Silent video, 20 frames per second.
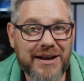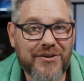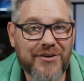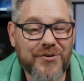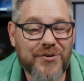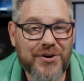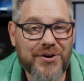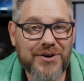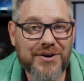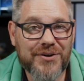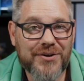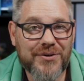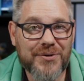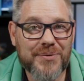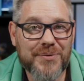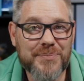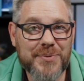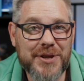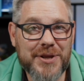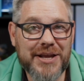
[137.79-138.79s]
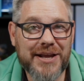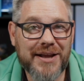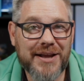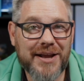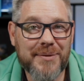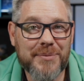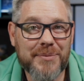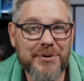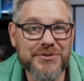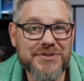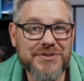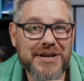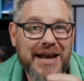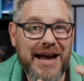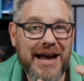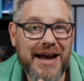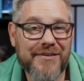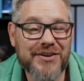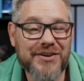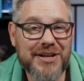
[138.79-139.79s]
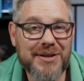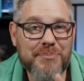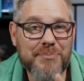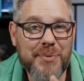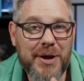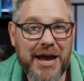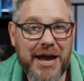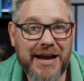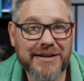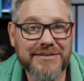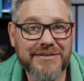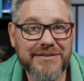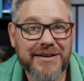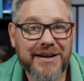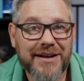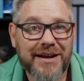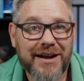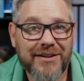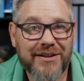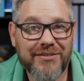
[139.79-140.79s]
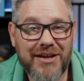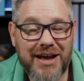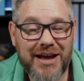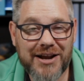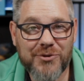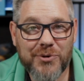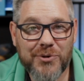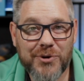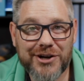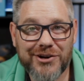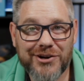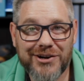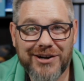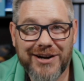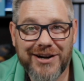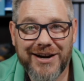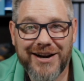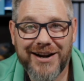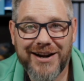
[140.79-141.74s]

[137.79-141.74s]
or being able to have an impact a lot quicker,